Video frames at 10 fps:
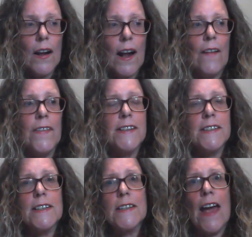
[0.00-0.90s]
and
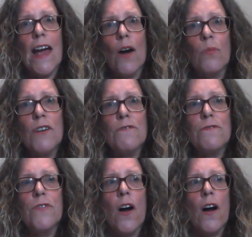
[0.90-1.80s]
this is how we
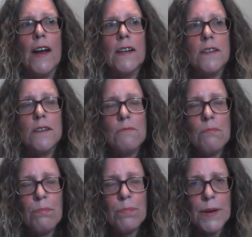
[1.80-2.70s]
find
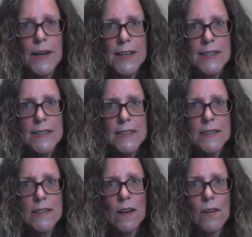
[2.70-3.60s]
pace.